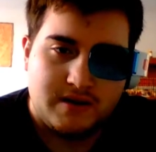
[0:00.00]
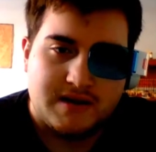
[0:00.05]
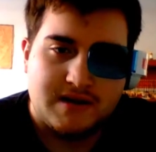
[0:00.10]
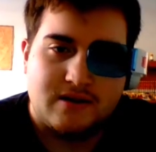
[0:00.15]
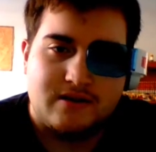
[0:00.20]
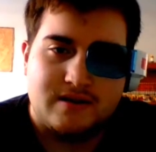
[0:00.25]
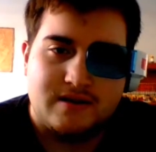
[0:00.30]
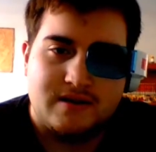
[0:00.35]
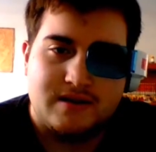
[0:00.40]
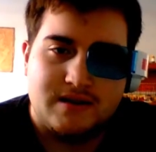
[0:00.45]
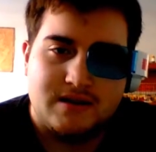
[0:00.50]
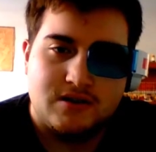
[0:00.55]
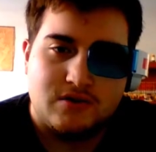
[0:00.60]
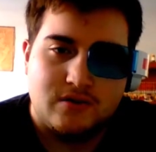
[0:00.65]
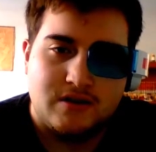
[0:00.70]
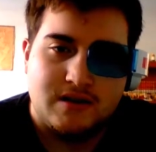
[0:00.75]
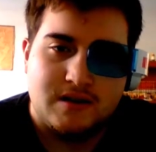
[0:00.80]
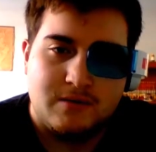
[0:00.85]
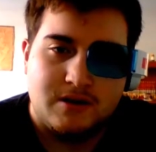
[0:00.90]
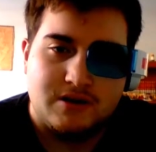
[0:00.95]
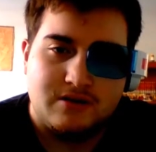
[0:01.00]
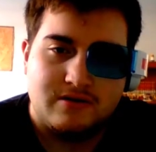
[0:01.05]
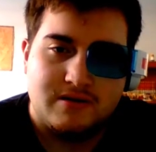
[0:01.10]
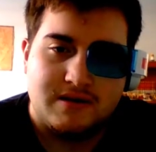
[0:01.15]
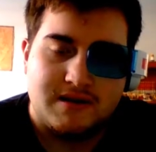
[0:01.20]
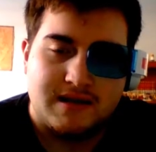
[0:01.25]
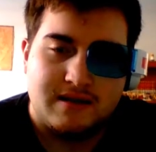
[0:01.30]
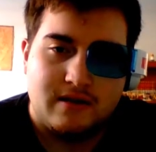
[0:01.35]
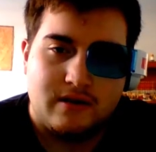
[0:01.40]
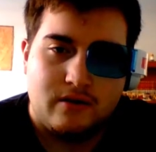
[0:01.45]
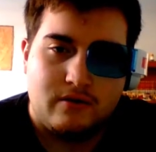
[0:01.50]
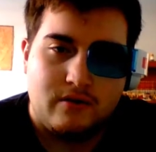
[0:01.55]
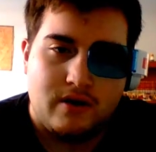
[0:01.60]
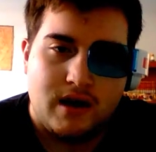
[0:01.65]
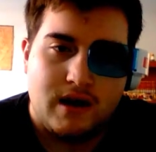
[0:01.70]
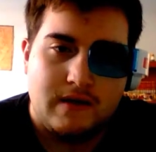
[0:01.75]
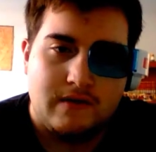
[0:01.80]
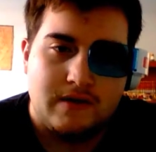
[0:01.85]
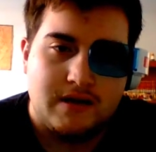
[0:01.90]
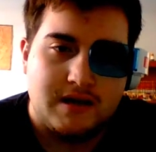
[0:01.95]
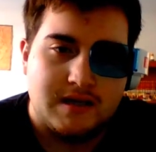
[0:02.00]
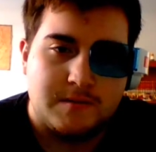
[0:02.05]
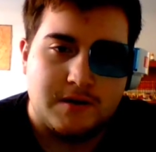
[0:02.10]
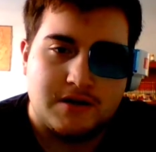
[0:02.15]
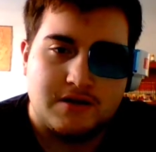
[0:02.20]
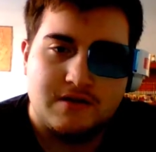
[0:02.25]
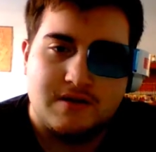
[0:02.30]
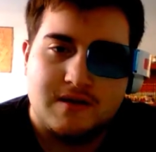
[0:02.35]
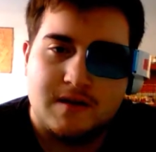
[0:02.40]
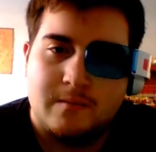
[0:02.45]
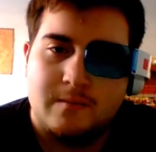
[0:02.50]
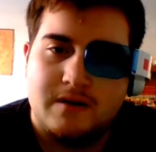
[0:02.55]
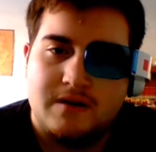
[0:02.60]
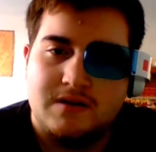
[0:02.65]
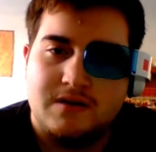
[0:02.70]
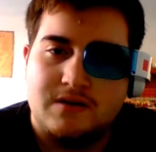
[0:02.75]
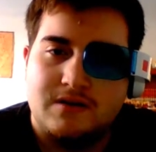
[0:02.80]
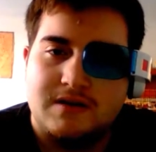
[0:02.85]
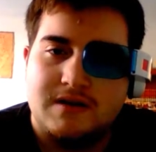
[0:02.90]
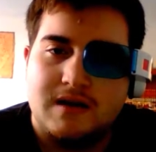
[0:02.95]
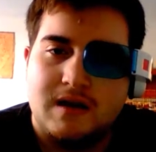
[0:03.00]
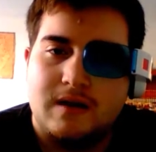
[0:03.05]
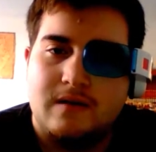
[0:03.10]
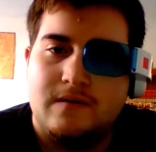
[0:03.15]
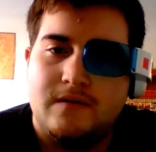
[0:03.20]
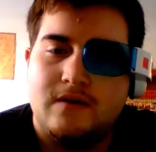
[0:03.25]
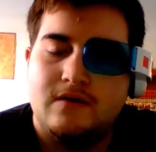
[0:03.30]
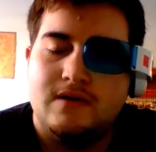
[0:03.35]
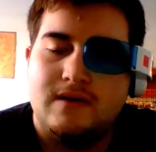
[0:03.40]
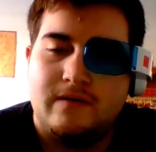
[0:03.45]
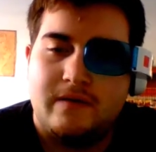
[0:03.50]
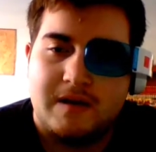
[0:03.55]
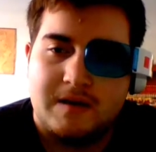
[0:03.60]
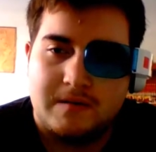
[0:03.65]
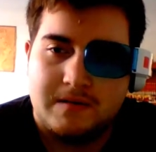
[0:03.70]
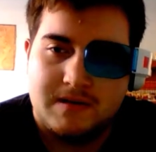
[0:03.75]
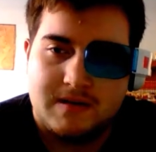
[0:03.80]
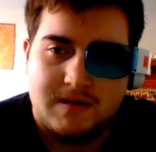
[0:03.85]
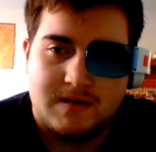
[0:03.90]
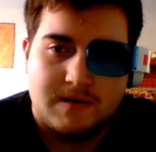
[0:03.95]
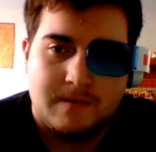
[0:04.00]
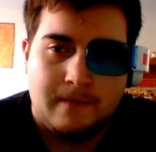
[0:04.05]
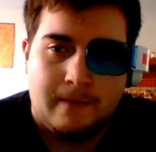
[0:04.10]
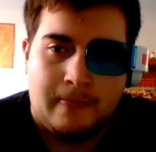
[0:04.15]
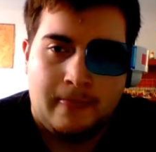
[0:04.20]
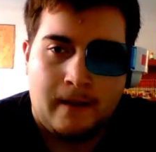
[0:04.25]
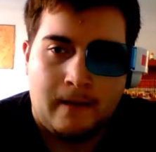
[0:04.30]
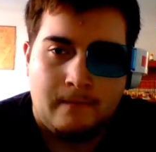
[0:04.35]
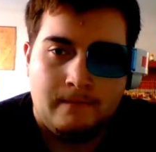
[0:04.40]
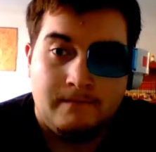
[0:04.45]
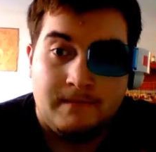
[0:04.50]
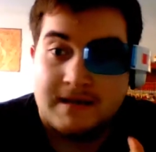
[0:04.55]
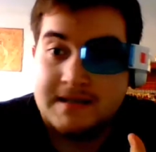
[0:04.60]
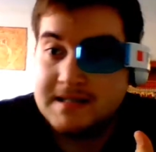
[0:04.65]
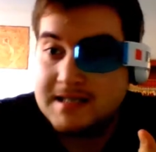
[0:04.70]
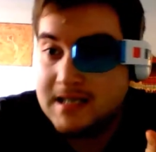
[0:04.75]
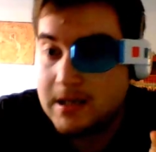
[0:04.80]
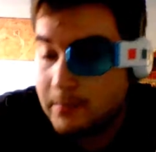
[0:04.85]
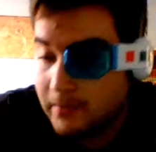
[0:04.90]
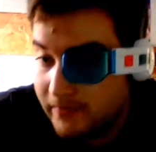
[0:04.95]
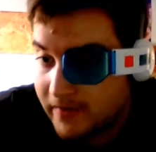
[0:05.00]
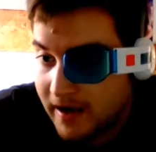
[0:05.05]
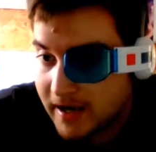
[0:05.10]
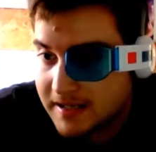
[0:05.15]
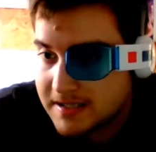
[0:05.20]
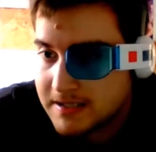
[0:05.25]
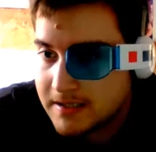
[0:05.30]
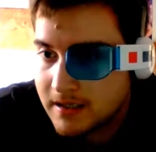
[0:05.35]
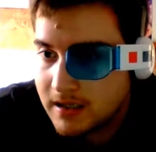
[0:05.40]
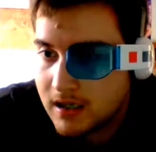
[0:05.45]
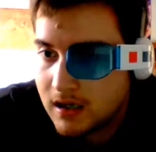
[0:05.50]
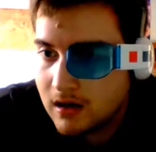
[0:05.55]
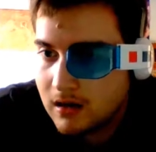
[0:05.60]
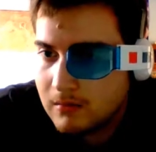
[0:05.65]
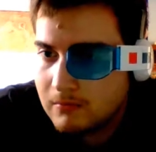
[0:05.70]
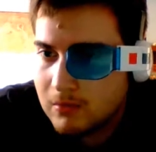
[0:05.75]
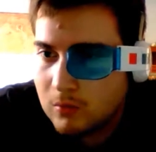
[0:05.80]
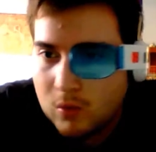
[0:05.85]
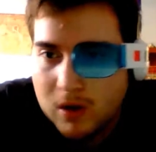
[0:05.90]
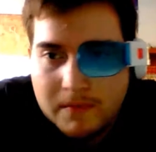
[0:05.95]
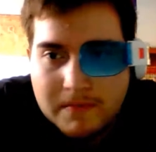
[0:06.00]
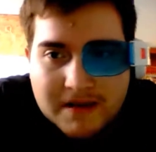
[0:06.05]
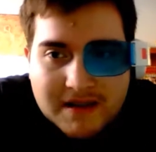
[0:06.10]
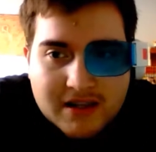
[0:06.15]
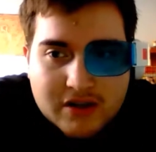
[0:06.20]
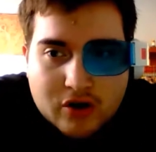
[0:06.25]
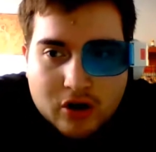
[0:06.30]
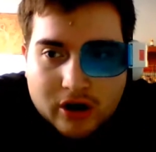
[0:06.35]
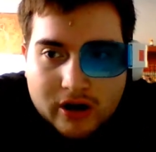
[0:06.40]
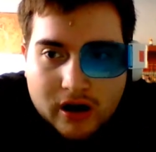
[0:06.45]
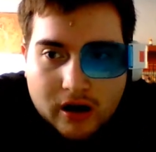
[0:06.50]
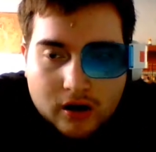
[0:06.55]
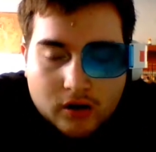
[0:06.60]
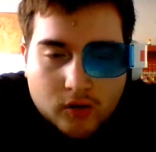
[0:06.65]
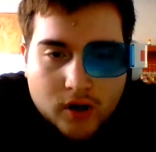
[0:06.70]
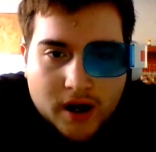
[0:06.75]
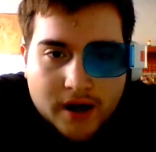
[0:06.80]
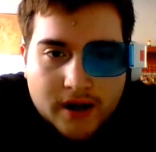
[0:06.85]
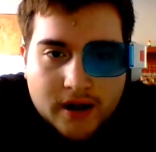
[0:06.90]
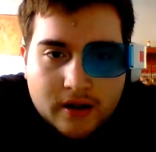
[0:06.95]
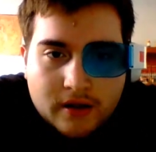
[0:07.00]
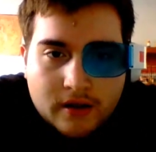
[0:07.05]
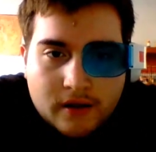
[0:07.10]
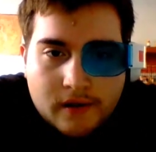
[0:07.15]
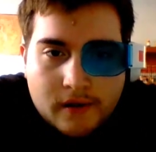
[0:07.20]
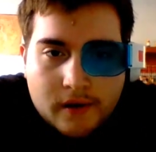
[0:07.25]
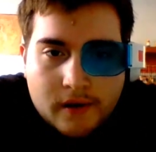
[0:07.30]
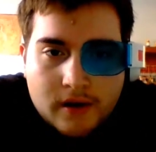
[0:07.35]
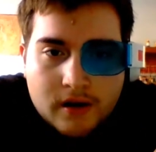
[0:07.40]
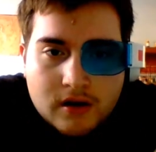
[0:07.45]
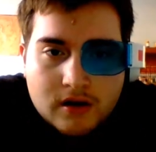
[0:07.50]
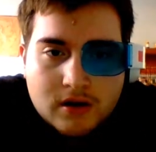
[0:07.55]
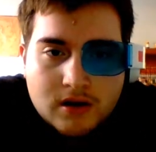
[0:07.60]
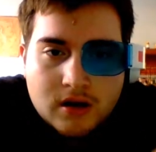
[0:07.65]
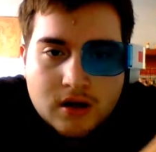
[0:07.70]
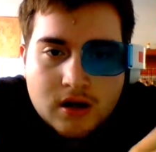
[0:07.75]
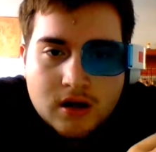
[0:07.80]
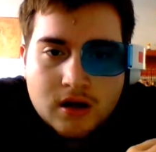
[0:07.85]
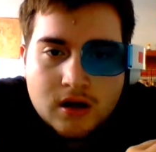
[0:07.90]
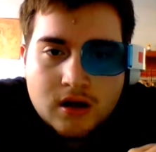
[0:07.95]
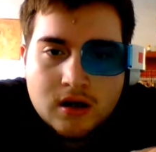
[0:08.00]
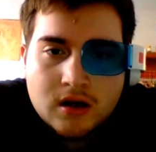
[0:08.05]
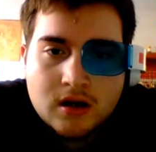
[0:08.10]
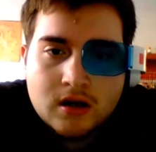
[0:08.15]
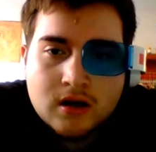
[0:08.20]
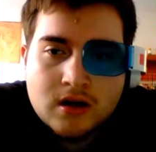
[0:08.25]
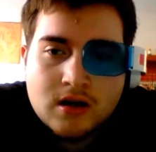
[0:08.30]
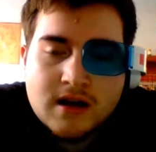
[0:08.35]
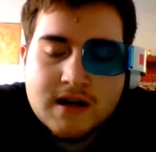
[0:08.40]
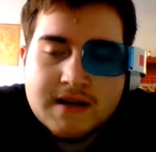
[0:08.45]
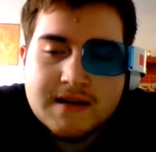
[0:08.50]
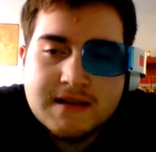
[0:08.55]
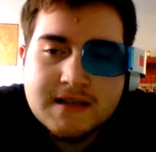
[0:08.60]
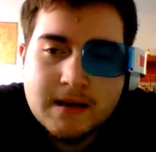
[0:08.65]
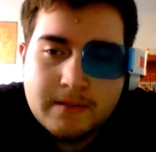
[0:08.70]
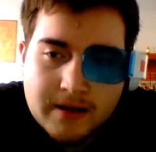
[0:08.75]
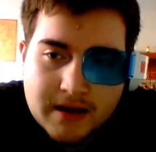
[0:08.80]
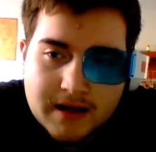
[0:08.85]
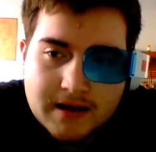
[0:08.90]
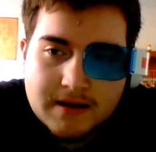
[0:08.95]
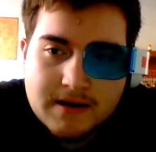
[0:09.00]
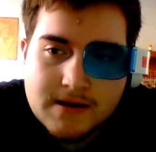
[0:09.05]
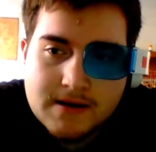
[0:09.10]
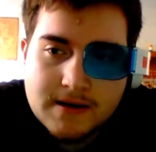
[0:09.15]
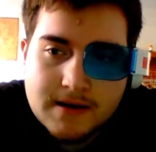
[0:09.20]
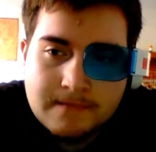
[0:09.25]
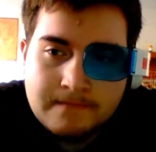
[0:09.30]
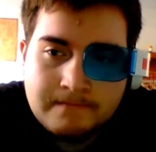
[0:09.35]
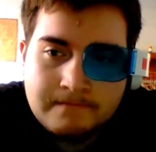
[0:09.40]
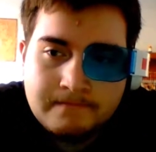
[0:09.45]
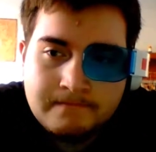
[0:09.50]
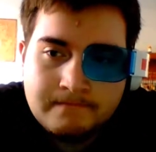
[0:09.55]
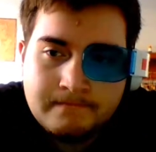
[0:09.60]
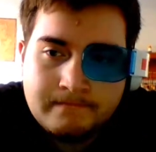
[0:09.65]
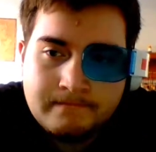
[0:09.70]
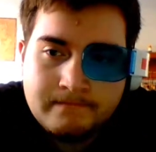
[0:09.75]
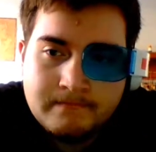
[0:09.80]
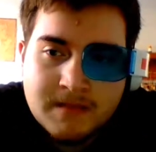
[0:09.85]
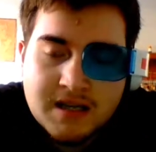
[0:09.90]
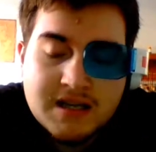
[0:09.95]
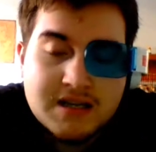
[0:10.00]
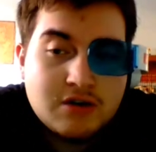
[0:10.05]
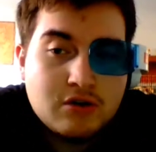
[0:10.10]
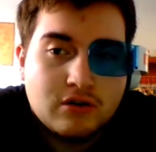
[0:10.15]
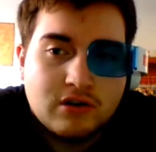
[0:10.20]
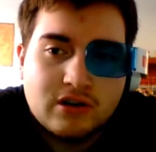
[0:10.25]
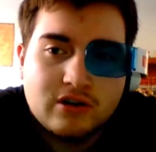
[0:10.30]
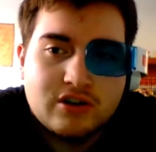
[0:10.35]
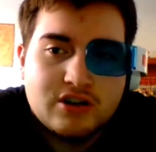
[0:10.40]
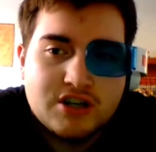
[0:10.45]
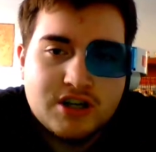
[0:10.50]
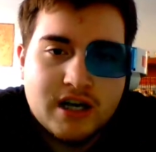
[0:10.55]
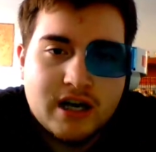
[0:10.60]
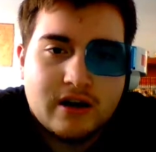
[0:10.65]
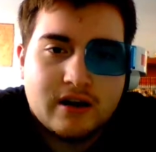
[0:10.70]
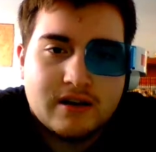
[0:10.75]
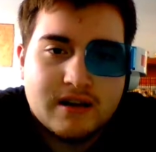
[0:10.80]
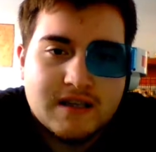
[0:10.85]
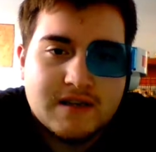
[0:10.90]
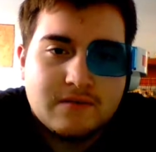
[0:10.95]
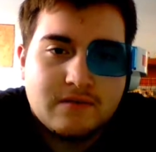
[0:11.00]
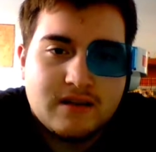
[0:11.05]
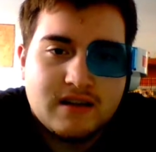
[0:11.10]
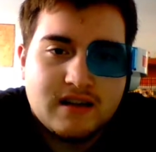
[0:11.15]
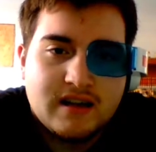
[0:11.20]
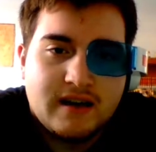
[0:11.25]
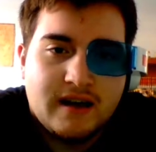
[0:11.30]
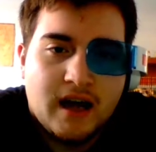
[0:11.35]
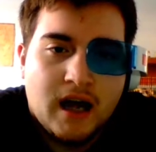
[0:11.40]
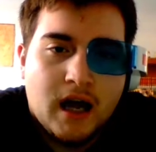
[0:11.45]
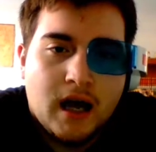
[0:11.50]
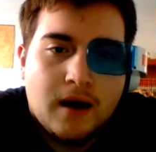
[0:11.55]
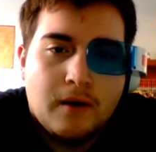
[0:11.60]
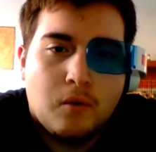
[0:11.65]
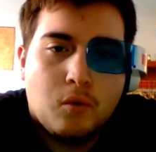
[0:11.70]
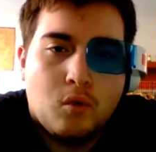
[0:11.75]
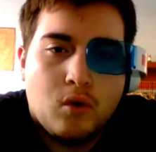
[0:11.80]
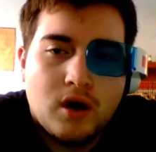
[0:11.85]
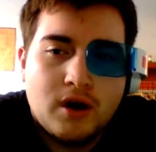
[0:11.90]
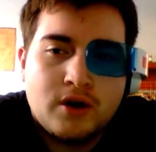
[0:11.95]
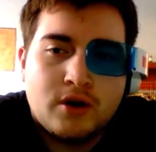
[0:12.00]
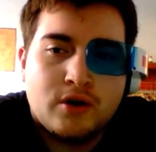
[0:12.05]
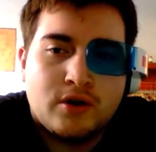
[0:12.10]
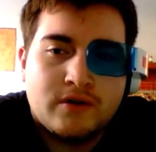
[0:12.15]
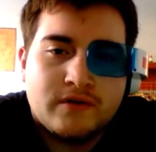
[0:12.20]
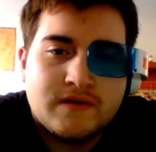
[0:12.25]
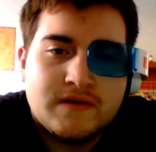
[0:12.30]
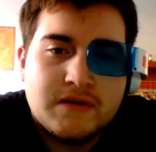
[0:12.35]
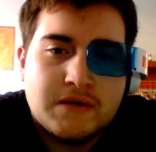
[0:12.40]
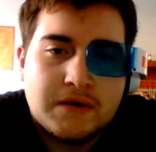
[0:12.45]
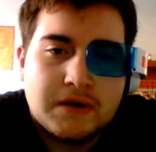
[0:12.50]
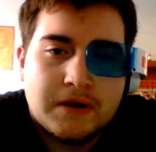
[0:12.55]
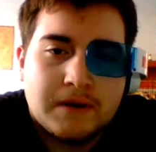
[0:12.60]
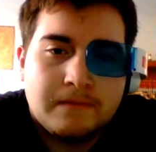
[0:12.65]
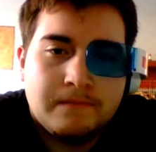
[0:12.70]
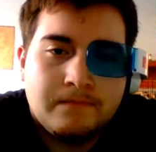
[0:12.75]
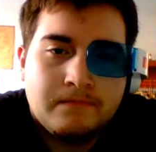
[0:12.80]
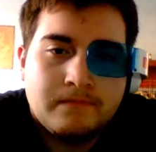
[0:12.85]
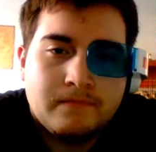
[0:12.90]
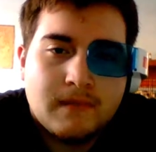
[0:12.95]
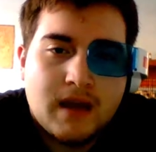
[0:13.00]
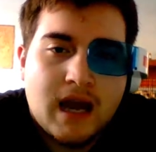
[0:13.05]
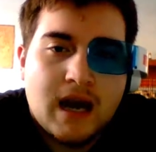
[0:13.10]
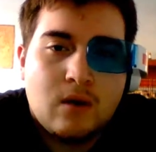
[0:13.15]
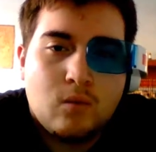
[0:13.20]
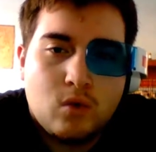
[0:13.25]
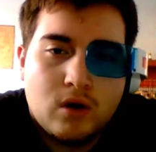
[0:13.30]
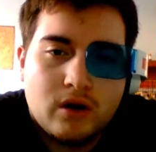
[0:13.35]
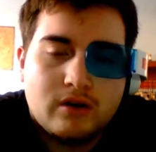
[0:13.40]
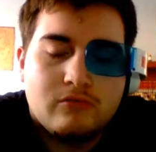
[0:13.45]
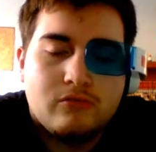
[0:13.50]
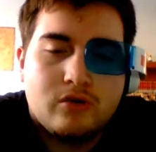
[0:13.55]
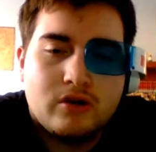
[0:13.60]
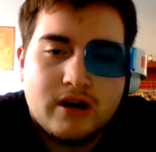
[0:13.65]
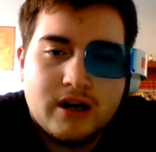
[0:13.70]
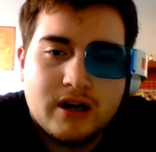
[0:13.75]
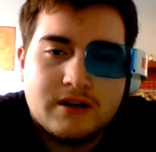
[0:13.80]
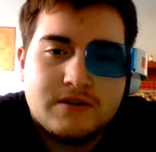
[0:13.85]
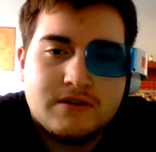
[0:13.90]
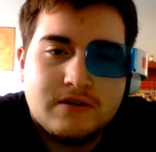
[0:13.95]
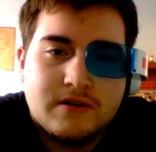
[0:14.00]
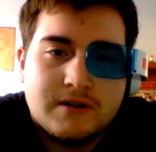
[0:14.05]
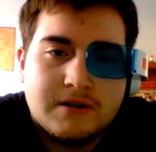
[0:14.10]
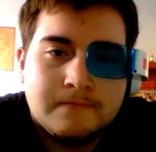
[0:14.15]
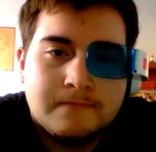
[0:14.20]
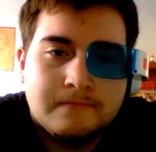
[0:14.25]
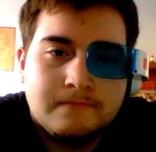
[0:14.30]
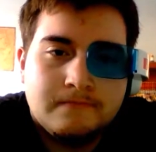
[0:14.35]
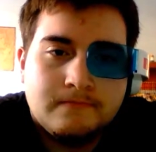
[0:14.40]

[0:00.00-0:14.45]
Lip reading: this card destroys a monster in the center of the grave, you can special summon it to your side of the field in defense position. That's the same effect. But what made this card get errata? His summoning condition. He is no longer generic. This is what he did. 1 Earth Tuner and 1 or more non-tuners.